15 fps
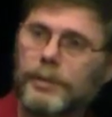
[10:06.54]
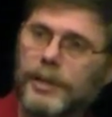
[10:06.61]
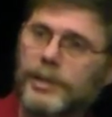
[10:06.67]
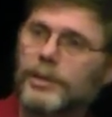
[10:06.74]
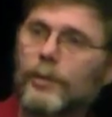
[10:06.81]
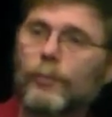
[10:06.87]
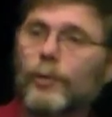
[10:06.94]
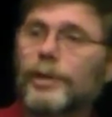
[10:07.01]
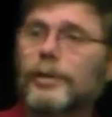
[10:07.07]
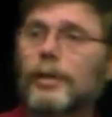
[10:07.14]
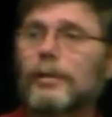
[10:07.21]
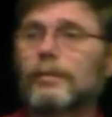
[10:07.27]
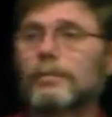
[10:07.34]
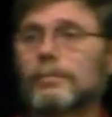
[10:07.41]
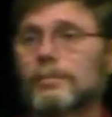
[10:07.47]
Because if we
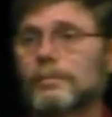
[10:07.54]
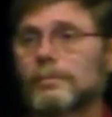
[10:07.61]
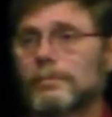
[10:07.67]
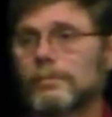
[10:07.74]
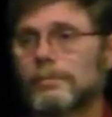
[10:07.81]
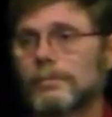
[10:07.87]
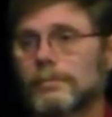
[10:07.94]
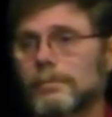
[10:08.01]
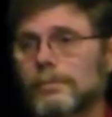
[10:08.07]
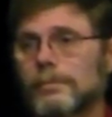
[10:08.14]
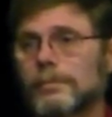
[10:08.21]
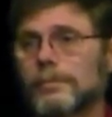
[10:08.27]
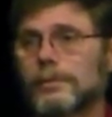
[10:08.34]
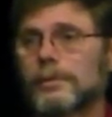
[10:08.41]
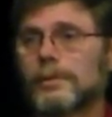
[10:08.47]
don't,
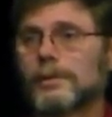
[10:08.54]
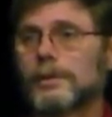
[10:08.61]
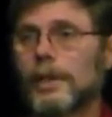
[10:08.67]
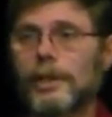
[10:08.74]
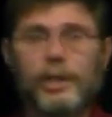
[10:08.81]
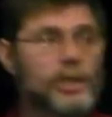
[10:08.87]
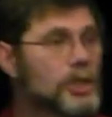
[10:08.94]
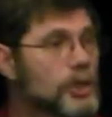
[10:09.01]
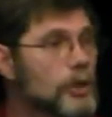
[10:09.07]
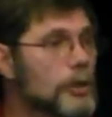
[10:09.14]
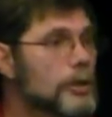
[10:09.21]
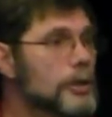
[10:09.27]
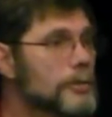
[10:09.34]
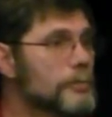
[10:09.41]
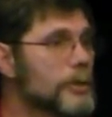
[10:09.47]
then the
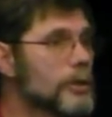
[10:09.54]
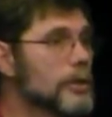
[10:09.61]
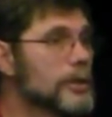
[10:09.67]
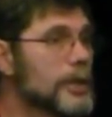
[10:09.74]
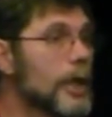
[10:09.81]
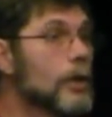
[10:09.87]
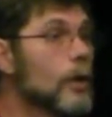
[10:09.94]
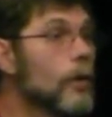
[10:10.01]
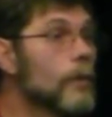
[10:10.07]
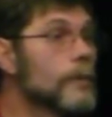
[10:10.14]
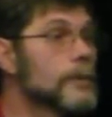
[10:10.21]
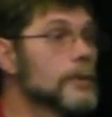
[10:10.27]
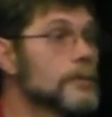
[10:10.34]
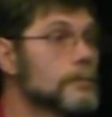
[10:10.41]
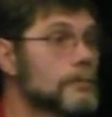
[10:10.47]
discouragement will take
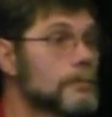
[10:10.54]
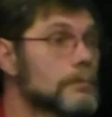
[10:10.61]
over.